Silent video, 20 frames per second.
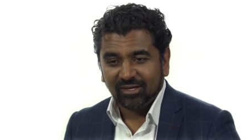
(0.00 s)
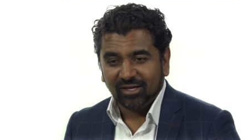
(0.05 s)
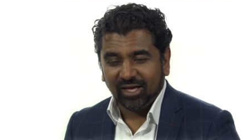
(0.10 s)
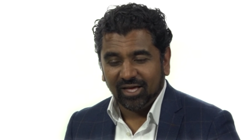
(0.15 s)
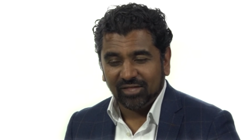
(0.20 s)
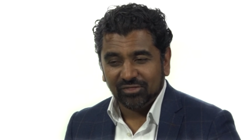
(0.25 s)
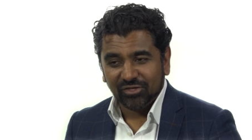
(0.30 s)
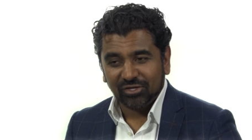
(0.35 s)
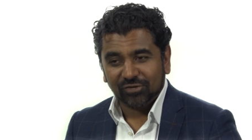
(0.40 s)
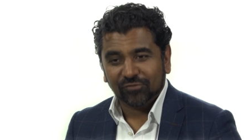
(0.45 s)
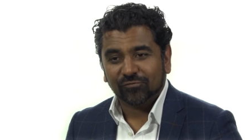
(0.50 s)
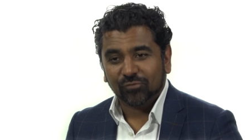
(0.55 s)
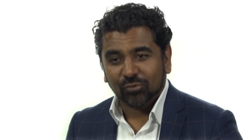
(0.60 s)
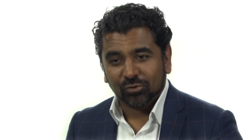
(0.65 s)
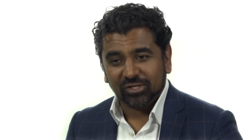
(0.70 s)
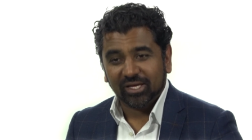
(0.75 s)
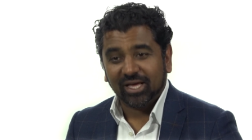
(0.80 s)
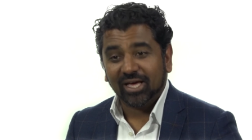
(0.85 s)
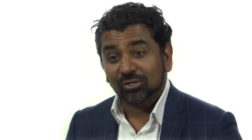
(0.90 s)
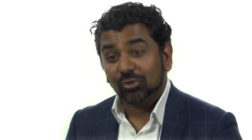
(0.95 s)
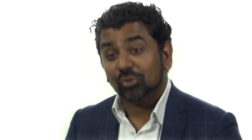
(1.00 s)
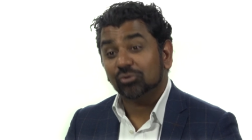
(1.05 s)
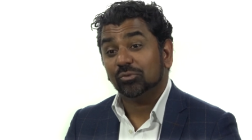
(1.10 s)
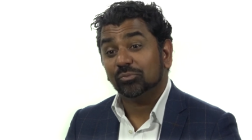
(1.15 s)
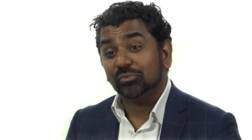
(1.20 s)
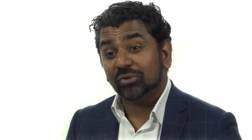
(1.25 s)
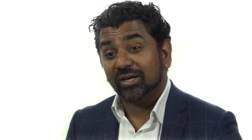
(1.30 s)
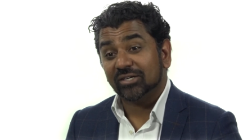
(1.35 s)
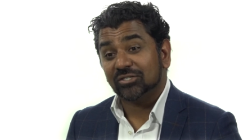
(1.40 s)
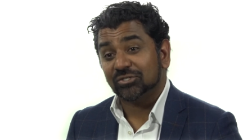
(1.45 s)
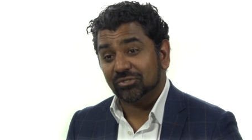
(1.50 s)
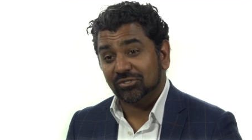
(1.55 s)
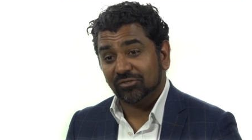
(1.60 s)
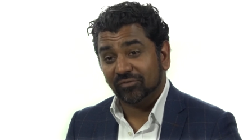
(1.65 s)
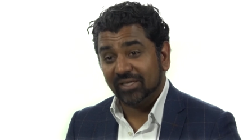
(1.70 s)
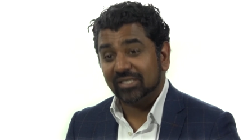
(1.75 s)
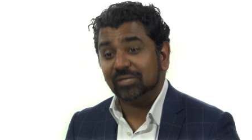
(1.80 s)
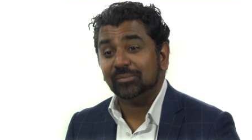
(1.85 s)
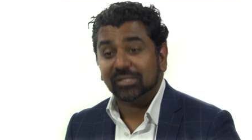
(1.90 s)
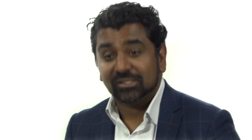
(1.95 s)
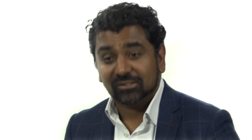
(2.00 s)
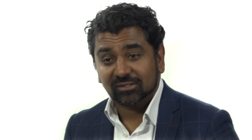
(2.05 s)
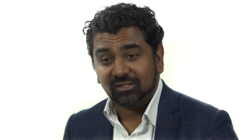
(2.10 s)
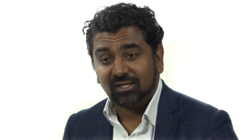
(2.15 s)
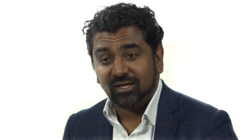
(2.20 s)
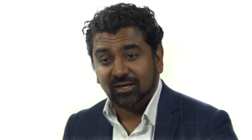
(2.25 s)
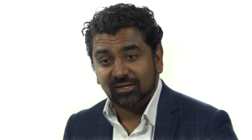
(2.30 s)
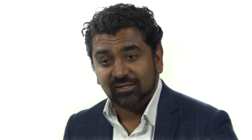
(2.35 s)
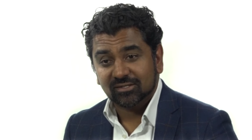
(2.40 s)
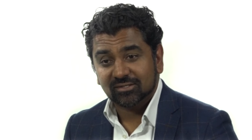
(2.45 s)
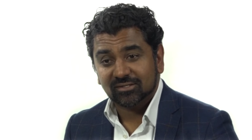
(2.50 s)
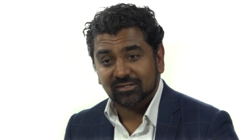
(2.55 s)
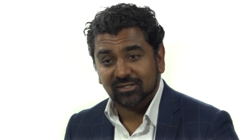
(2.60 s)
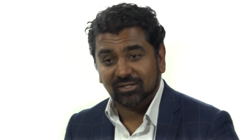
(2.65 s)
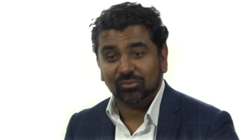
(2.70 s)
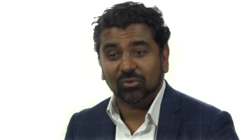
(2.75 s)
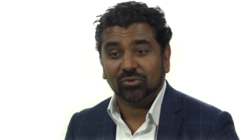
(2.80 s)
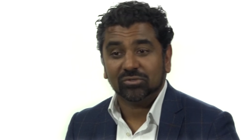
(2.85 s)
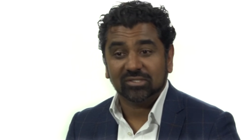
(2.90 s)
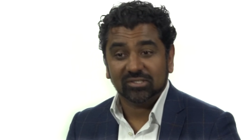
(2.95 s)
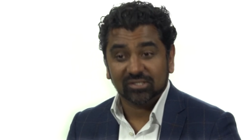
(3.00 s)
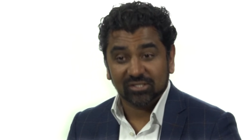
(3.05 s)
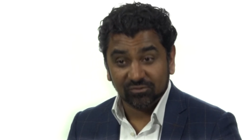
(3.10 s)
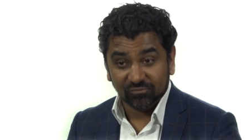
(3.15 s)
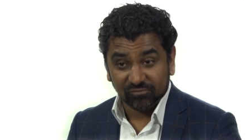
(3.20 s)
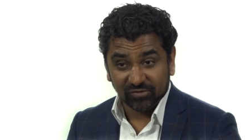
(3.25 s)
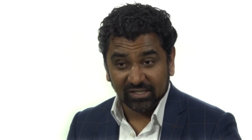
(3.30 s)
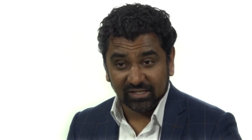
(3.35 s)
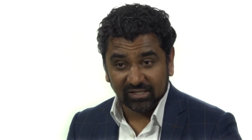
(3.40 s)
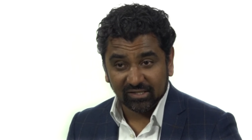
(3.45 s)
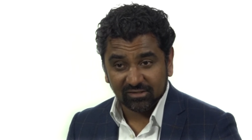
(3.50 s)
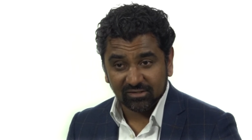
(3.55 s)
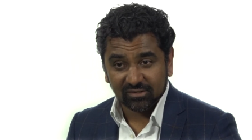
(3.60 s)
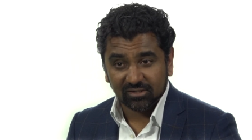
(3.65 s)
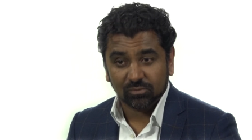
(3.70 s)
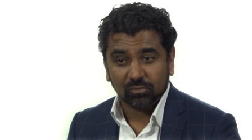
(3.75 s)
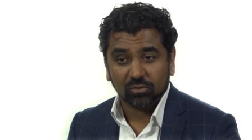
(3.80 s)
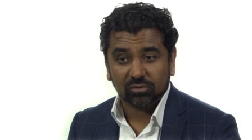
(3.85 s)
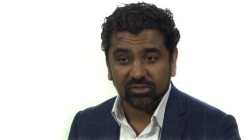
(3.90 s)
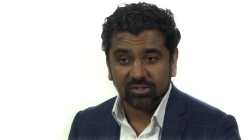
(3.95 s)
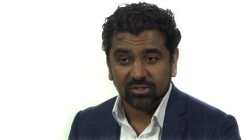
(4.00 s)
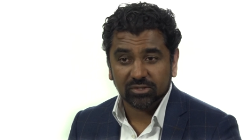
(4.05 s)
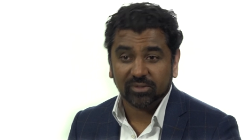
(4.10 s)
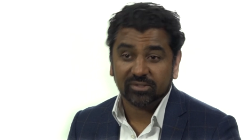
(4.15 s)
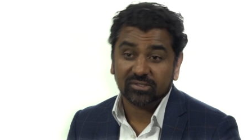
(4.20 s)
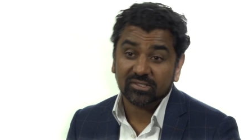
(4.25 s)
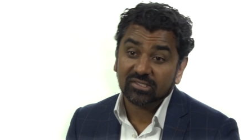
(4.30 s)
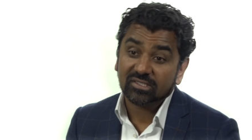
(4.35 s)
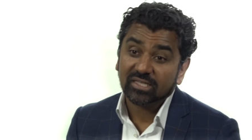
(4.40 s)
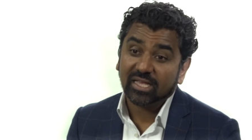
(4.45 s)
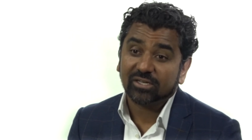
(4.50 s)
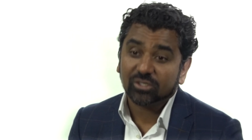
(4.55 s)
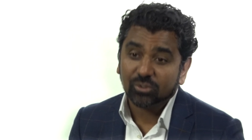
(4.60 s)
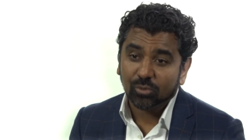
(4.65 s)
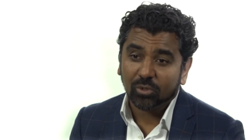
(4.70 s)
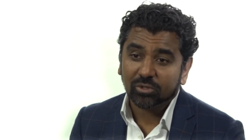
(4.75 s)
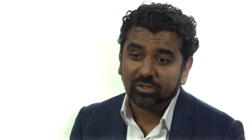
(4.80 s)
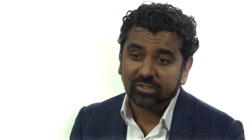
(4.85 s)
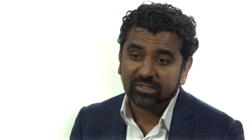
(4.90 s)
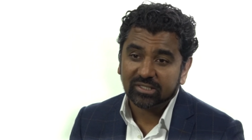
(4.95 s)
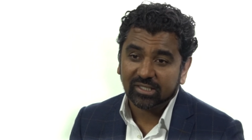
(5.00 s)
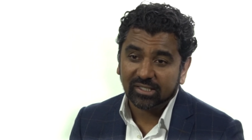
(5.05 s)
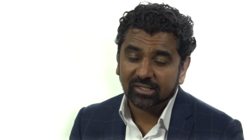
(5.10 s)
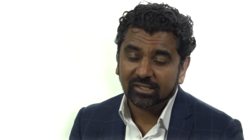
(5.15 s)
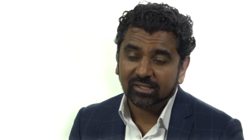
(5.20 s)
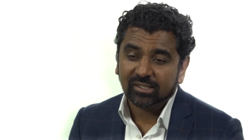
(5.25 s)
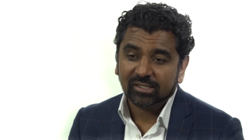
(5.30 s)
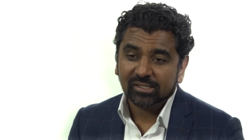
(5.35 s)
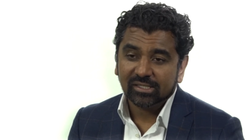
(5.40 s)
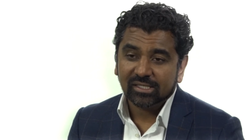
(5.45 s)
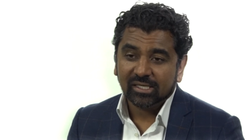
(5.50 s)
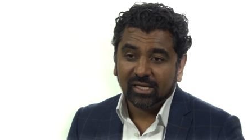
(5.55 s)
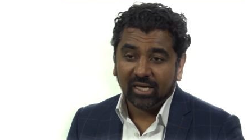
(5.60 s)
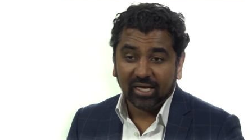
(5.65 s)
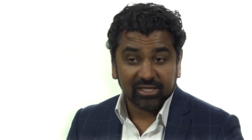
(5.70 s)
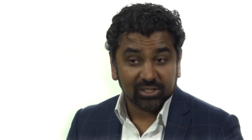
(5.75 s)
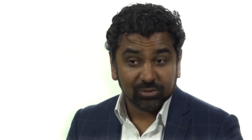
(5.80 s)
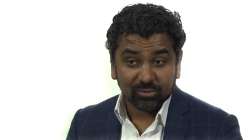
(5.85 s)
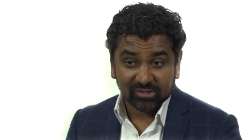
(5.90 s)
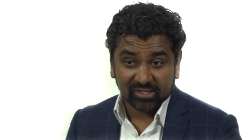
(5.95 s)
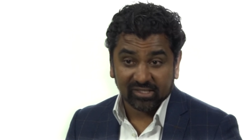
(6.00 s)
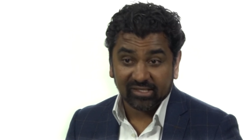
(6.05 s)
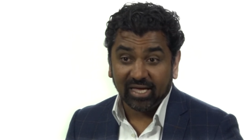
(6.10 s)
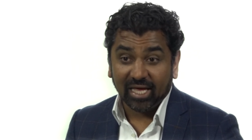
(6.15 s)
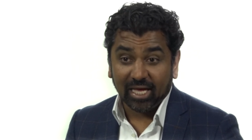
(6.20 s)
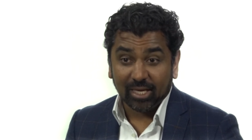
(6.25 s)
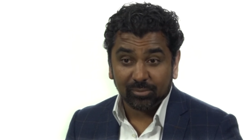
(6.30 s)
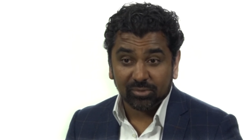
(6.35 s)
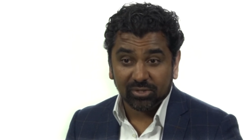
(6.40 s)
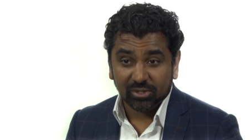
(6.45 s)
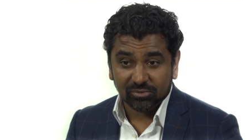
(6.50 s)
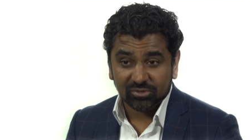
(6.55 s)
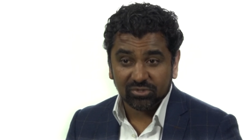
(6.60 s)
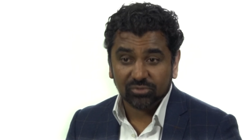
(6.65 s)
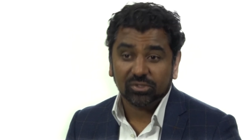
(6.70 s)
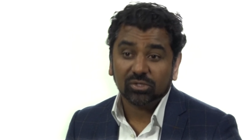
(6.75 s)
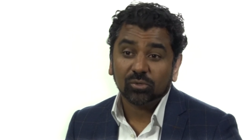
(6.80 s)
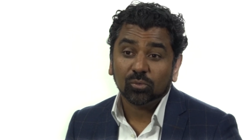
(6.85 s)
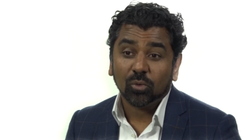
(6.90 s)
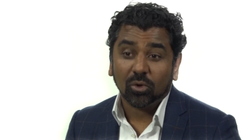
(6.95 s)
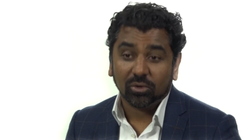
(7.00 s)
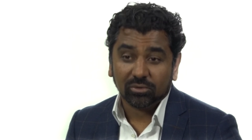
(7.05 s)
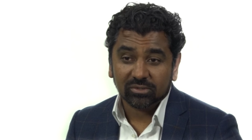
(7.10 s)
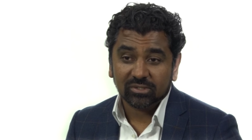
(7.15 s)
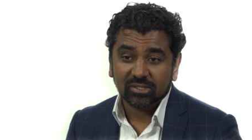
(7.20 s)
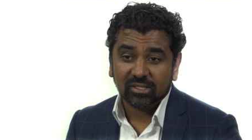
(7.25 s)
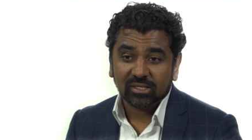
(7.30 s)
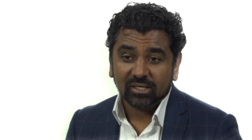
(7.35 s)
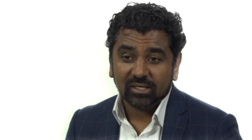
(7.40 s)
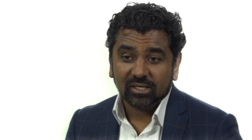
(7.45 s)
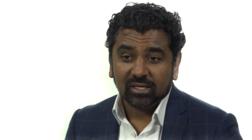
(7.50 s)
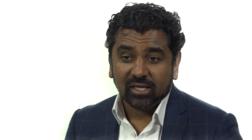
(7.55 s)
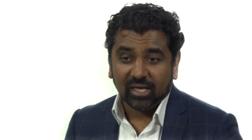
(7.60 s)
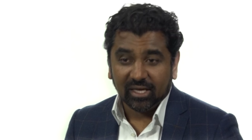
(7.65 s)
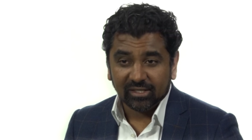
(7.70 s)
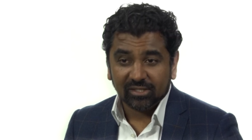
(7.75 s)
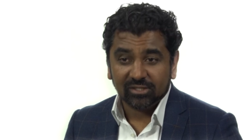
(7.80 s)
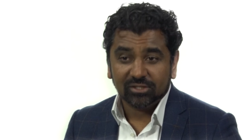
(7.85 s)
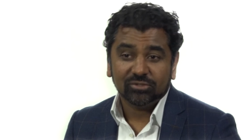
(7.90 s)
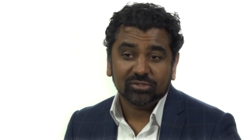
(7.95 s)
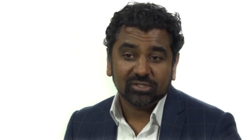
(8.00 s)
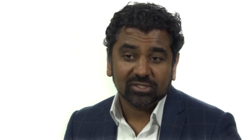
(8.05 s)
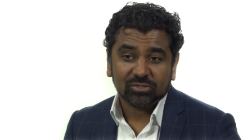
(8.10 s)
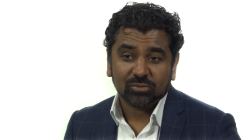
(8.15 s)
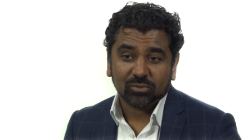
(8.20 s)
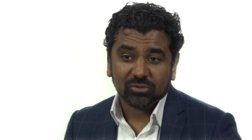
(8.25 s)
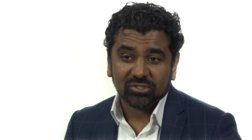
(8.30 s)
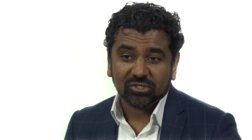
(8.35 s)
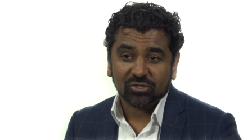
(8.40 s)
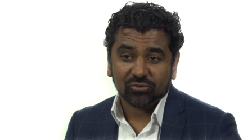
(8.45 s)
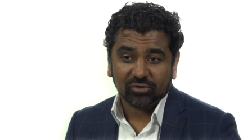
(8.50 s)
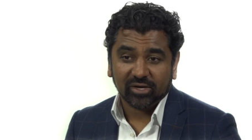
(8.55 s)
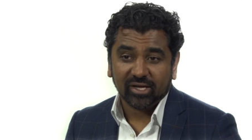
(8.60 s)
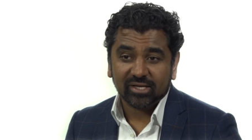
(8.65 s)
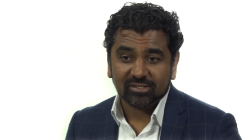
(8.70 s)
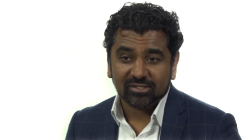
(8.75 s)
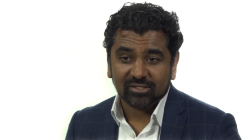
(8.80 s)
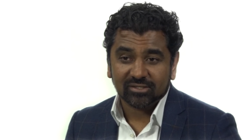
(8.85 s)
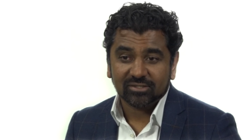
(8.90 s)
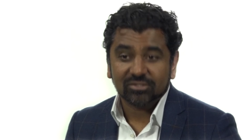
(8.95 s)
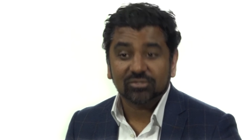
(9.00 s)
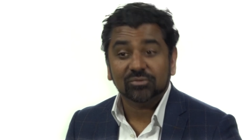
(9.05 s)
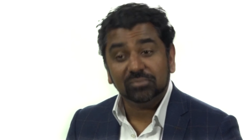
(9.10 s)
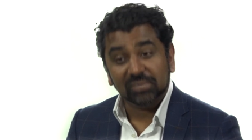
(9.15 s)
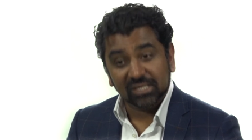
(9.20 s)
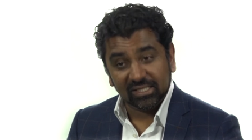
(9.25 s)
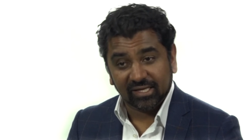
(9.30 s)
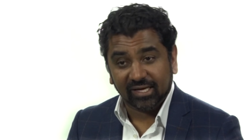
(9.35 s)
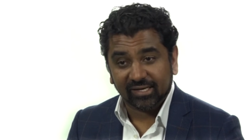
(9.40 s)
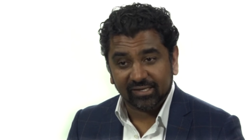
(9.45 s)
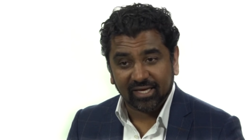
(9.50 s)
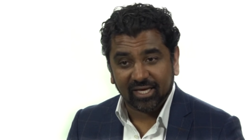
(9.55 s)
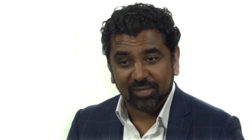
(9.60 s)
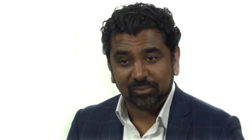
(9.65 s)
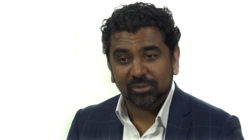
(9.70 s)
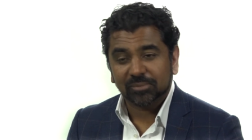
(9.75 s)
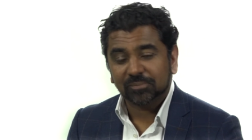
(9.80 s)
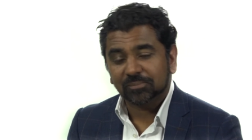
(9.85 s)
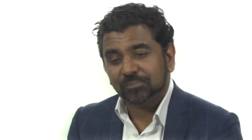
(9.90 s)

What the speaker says: And therefore they had all the pressures of any middle class. They wanted convenience, they wanted to understand quality, and there was a gap, there was a real want, and Haloodies was created to meet that gap.